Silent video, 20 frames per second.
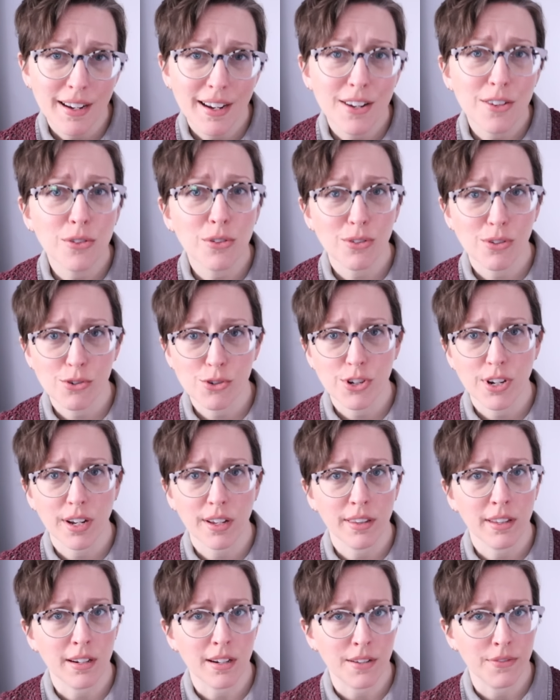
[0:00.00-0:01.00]
I don't crochet
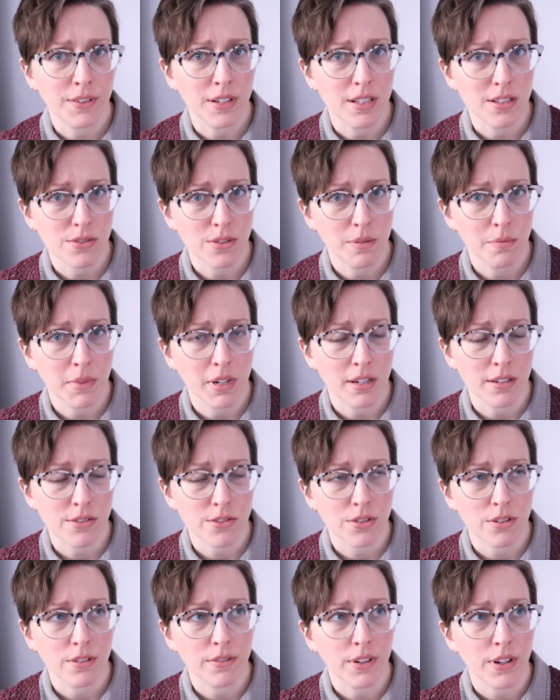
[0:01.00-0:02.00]
all that often, so I'm not
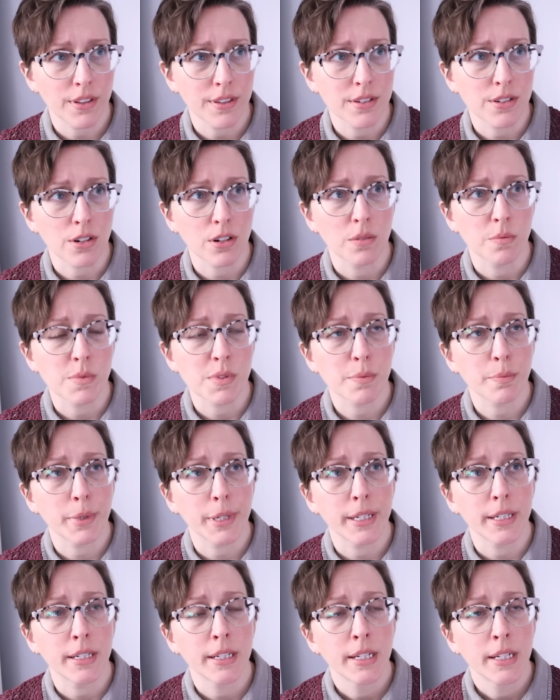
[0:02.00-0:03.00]
sure of all the terms,
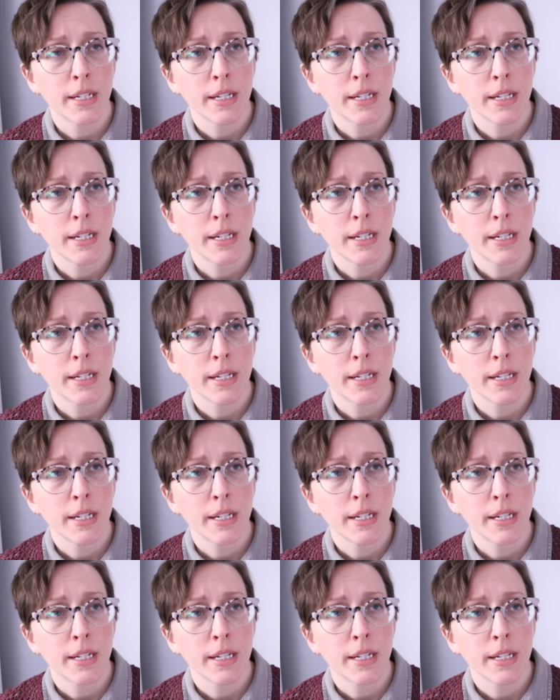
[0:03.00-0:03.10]
but